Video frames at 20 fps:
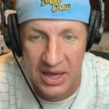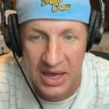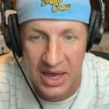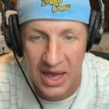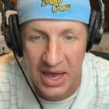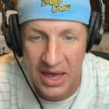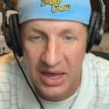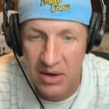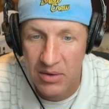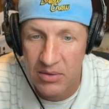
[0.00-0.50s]

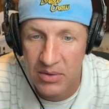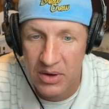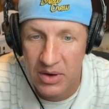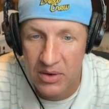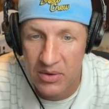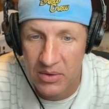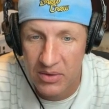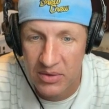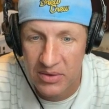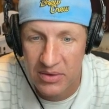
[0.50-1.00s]
I don't
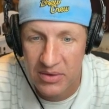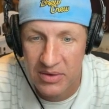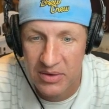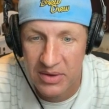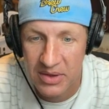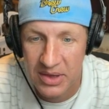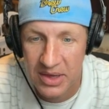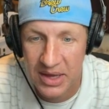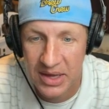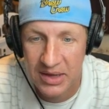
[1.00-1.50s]
know.
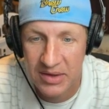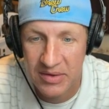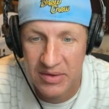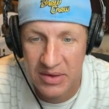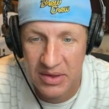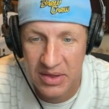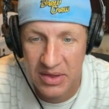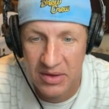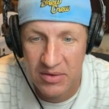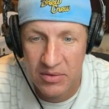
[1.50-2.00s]
Like, see,
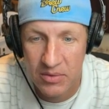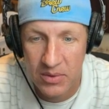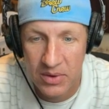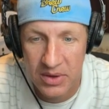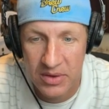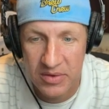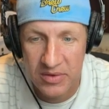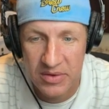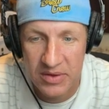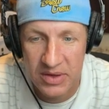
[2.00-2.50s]
this one
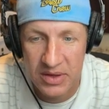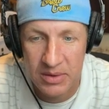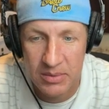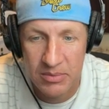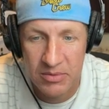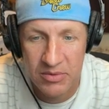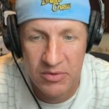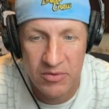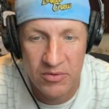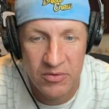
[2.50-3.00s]

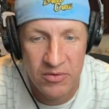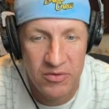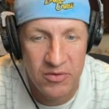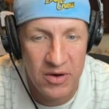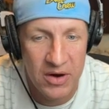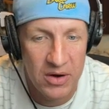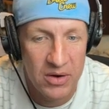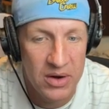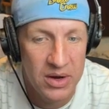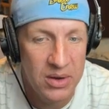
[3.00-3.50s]
seems
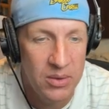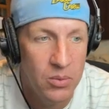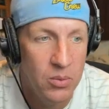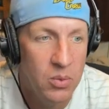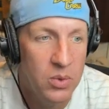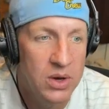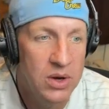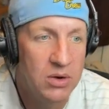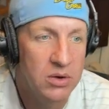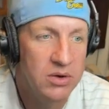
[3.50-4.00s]
very
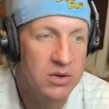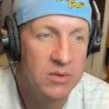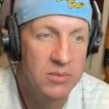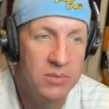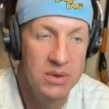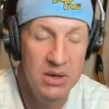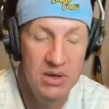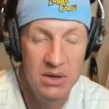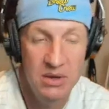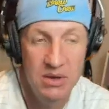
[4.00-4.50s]
weird to
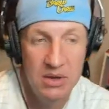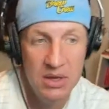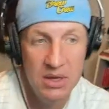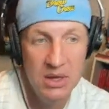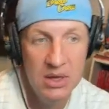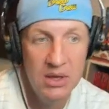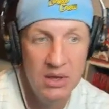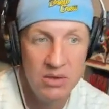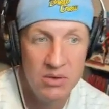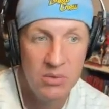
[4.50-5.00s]
me.
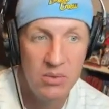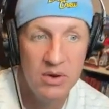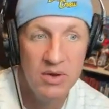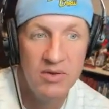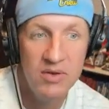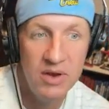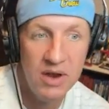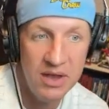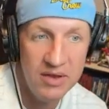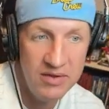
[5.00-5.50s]
The
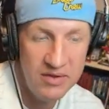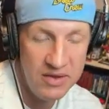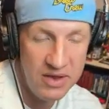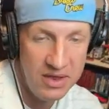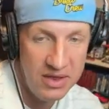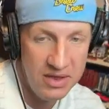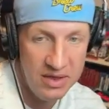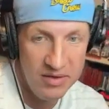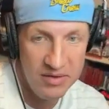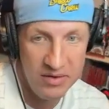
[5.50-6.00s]
reason I say
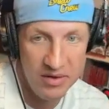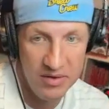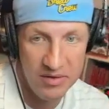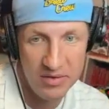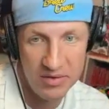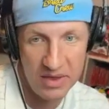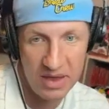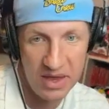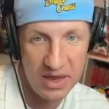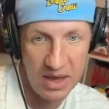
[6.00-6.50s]
this
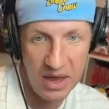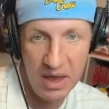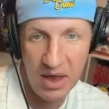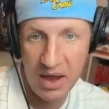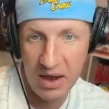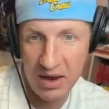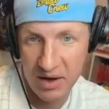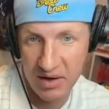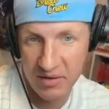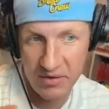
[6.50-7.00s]
is, like,
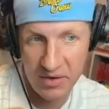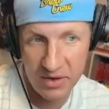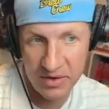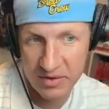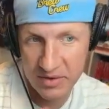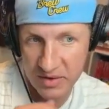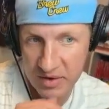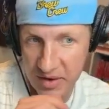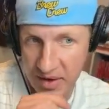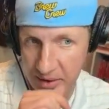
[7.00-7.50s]
out of all
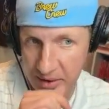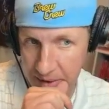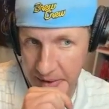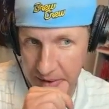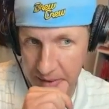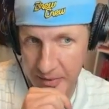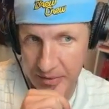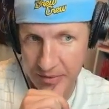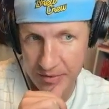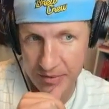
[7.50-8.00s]

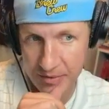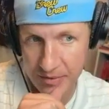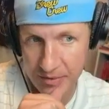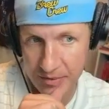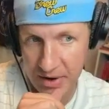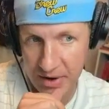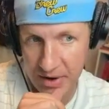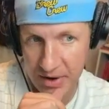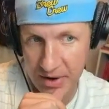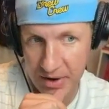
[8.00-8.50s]
scenarios, you're not
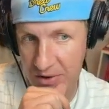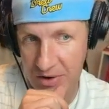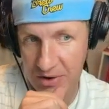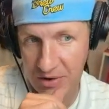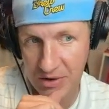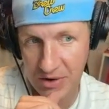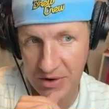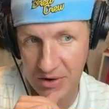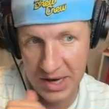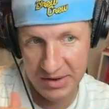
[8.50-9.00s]
going to trade
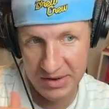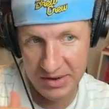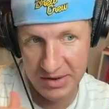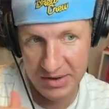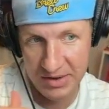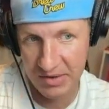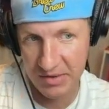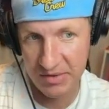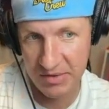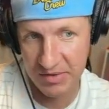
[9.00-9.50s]
your
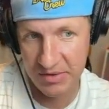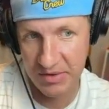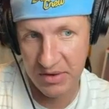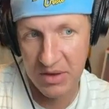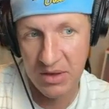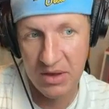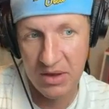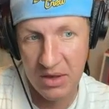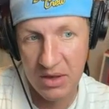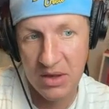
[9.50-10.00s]
aces
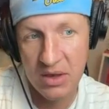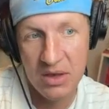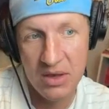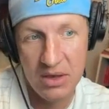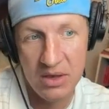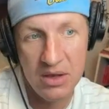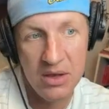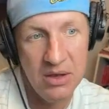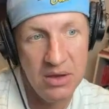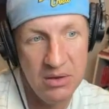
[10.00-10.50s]

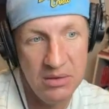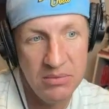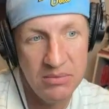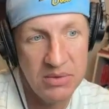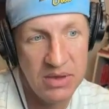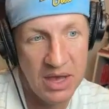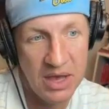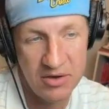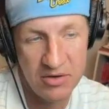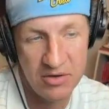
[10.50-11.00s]

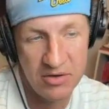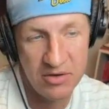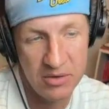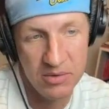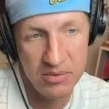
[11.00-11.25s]
catcher.